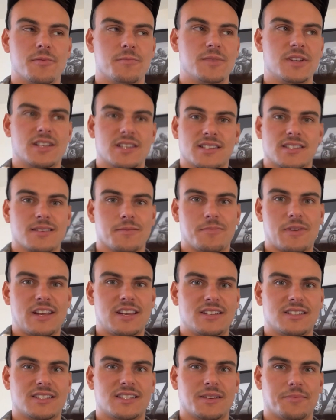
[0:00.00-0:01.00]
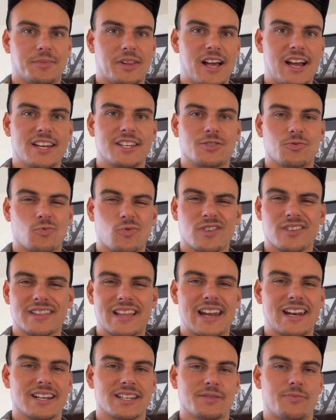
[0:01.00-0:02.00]
because the paint and supplies weren't
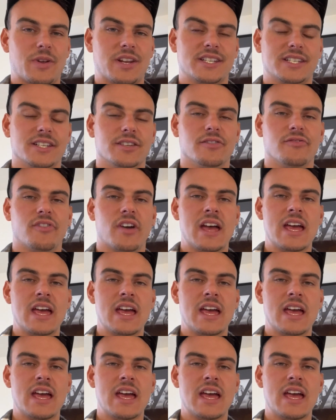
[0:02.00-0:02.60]
that expensive.